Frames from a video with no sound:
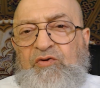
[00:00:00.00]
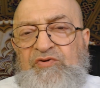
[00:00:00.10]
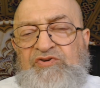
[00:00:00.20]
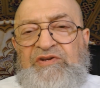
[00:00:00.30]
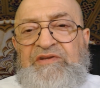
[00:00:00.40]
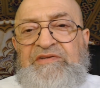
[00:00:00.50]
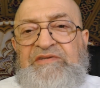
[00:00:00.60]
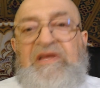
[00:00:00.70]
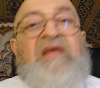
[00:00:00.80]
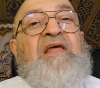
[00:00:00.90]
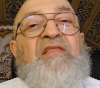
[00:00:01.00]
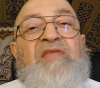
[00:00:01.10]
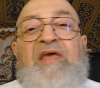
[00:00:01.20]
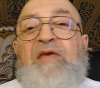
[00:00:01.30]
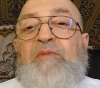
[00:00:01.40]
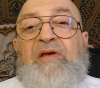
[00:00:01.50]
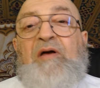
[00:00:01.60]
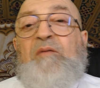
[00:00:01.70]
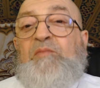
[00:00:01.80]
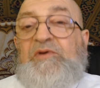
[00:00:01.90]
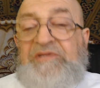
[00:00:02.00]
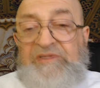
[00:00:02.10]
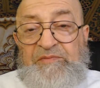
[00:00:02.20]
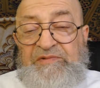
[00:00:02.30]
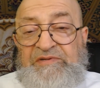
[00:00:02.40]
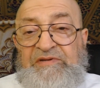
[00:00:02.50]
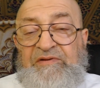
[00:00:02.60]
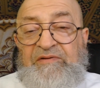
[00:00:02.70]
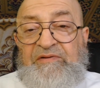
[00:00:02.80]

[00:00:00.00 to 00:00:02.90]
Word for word: Christians, they become Muslims